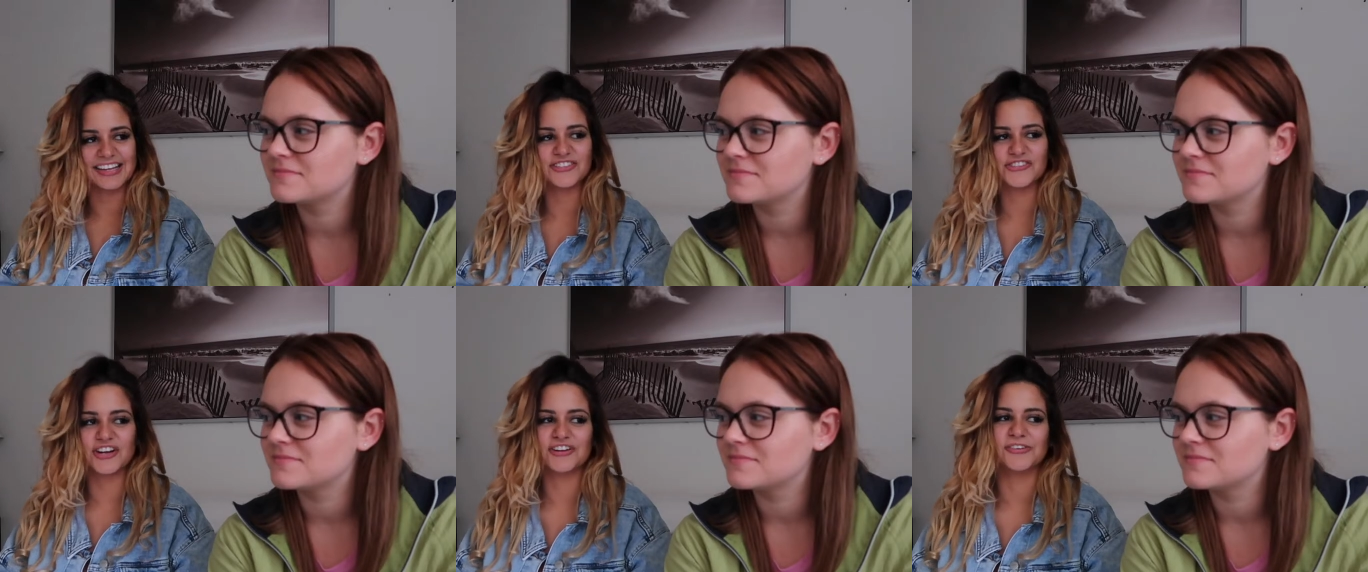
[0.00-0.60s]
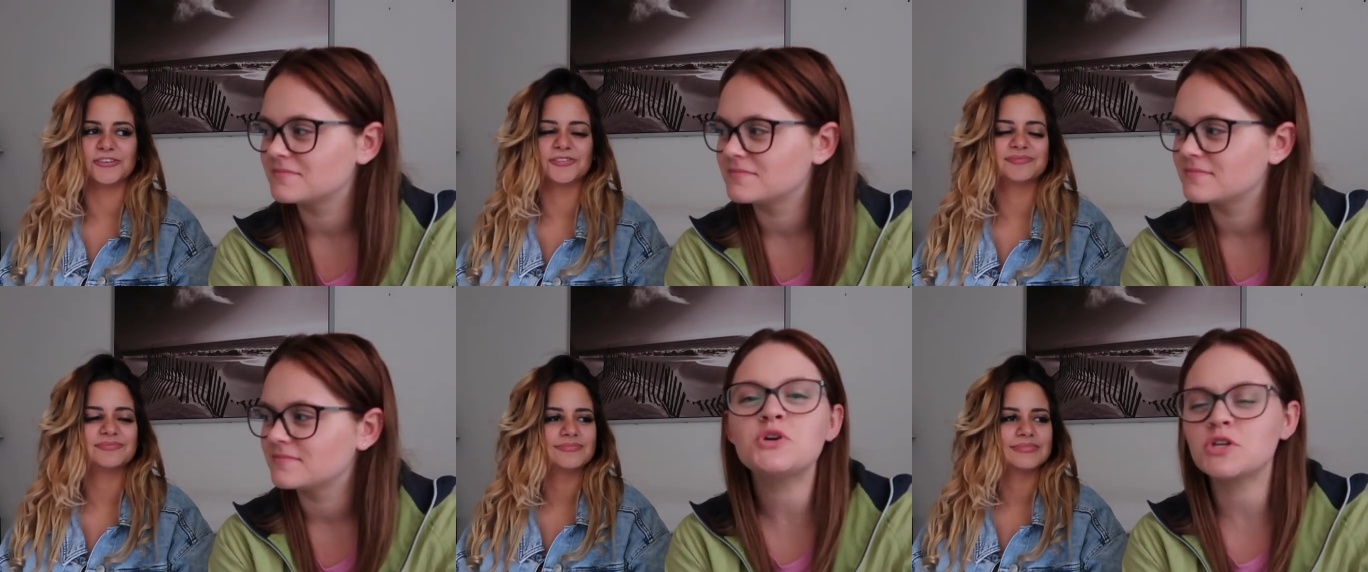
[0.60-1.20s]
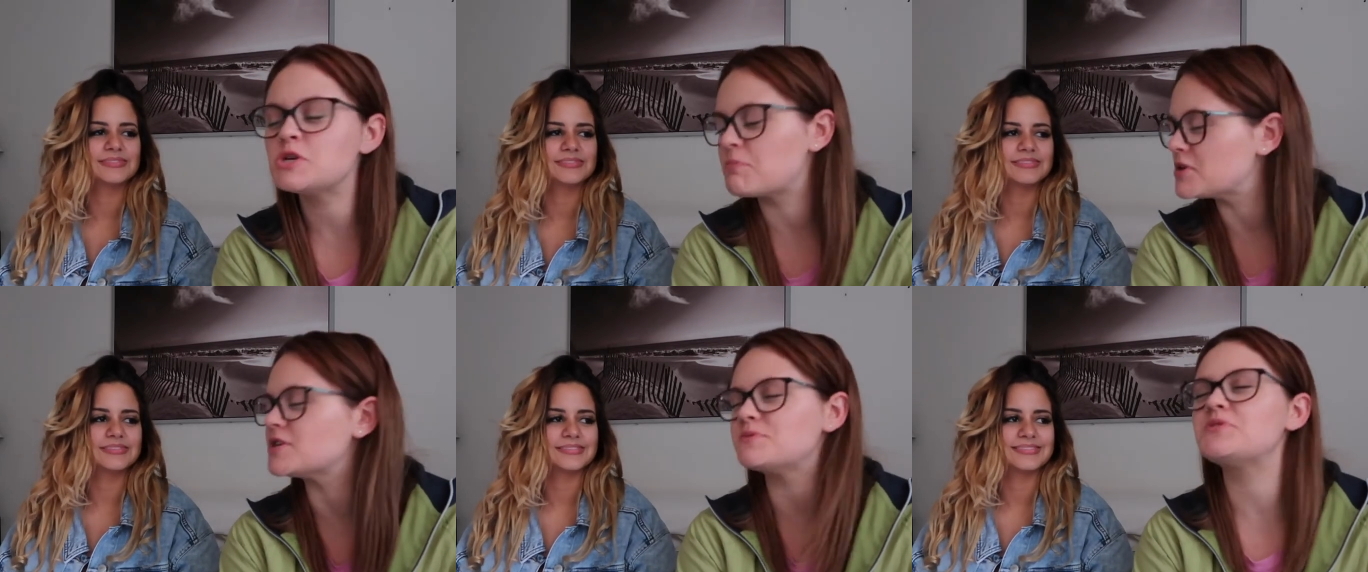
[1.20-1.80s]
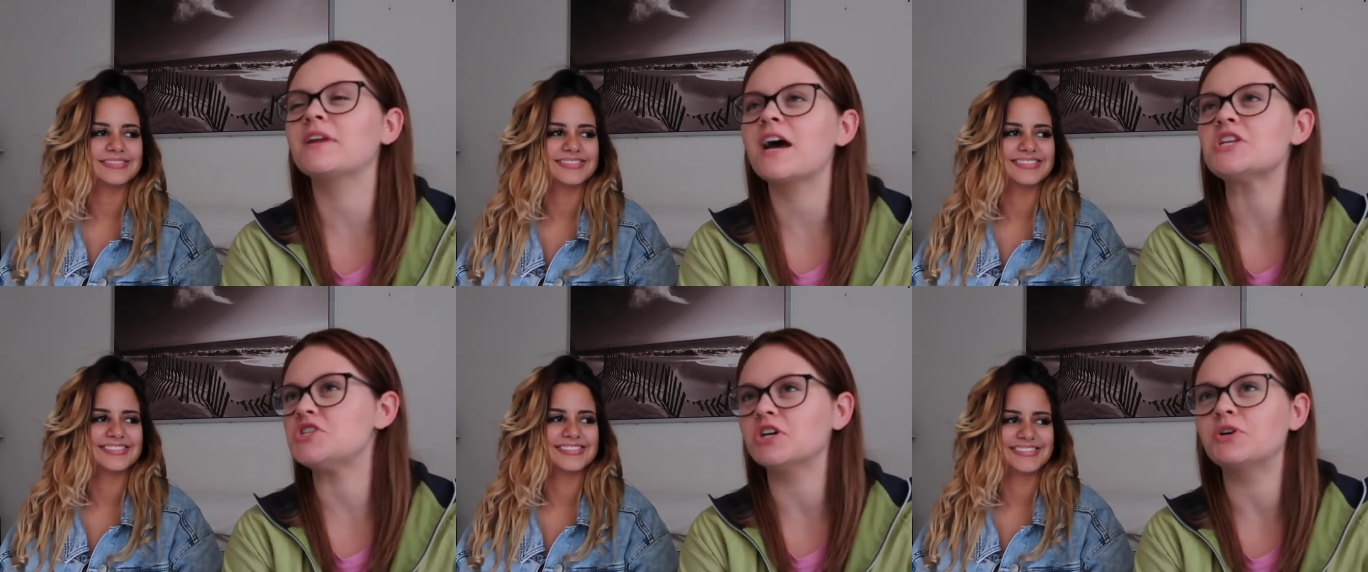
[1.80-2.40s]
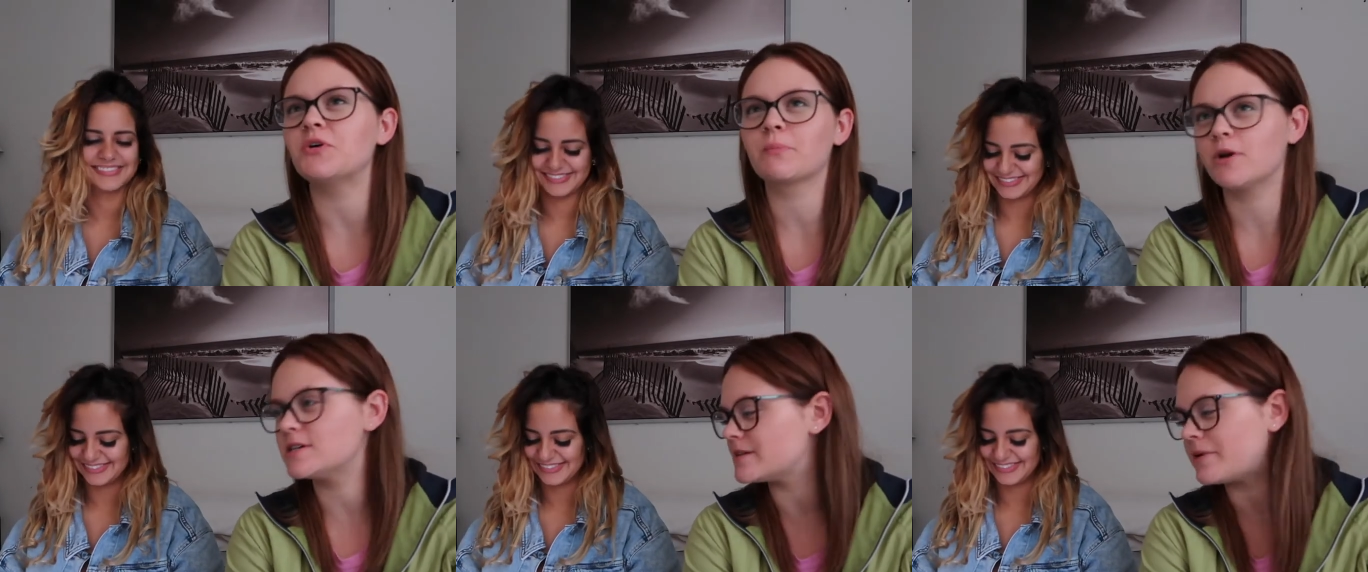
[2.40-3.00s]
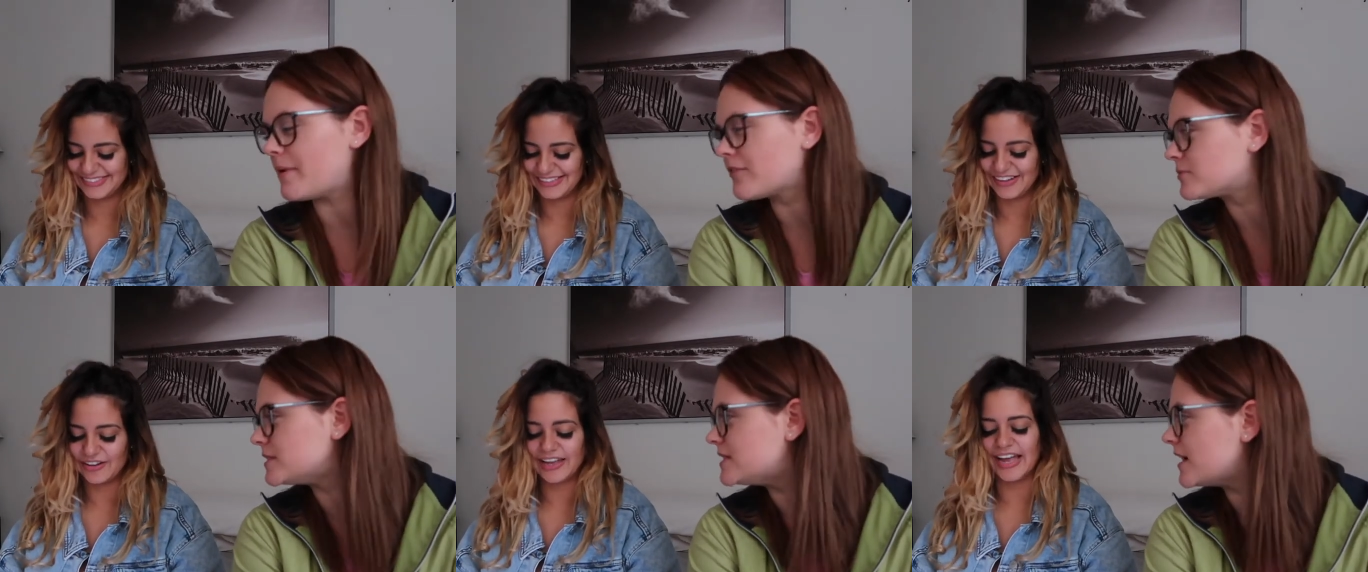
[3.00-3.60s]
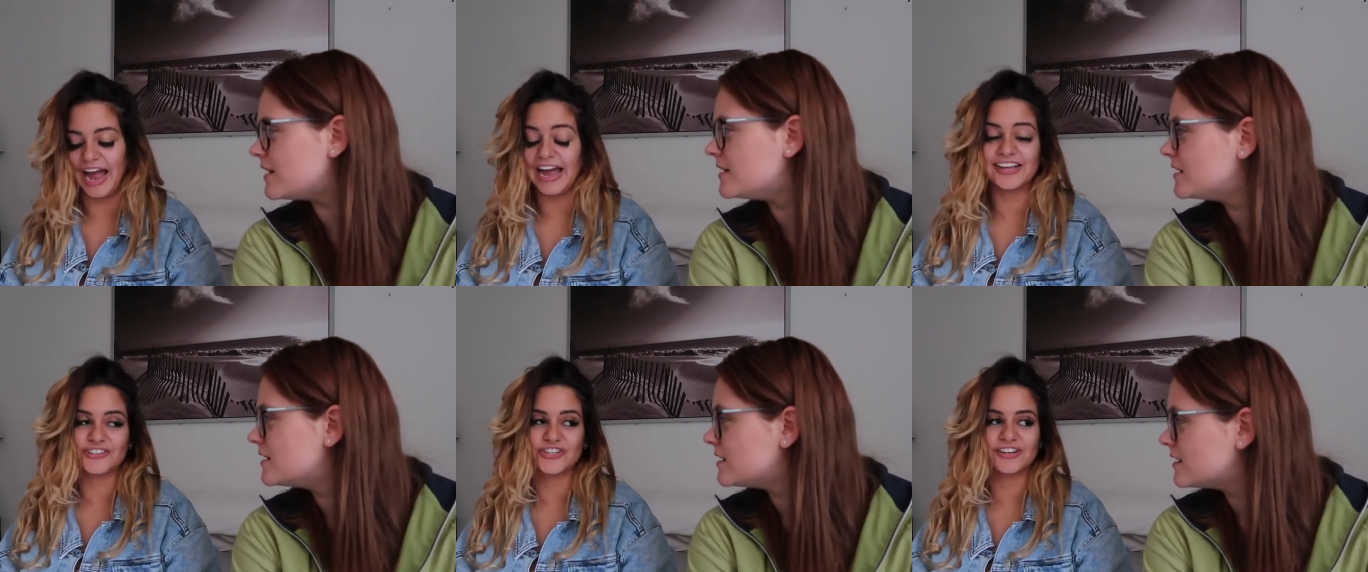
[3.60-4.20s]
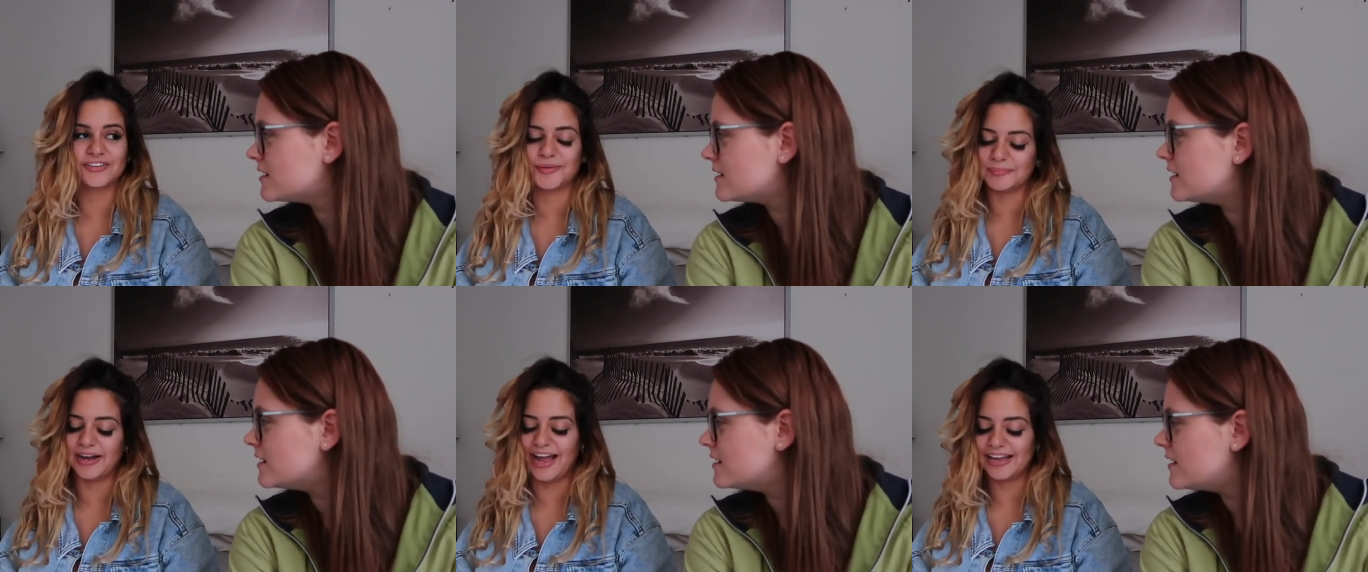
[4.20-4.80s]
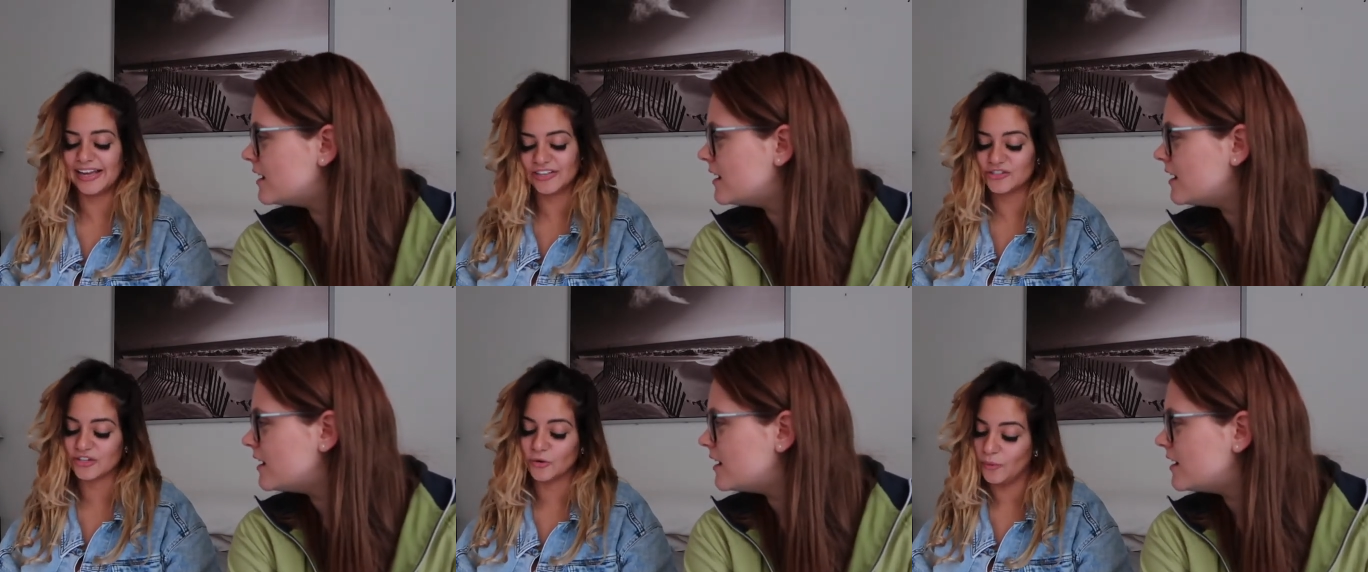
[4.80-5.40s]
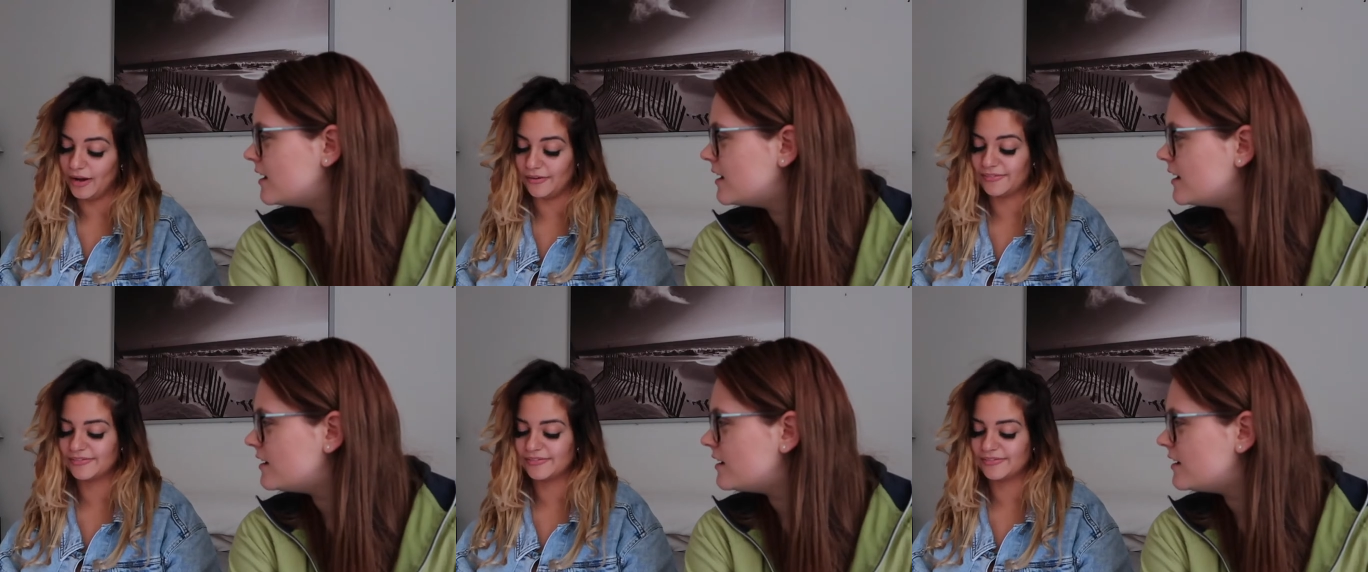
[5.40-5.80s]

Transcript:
Speaker 1: I can juggle.
Speaker 2: You can do push-ups. You cannot juggle or bring somebody back from the okay, dead. Okay,
Speaker 1: I can juggle, but I can't juggle well.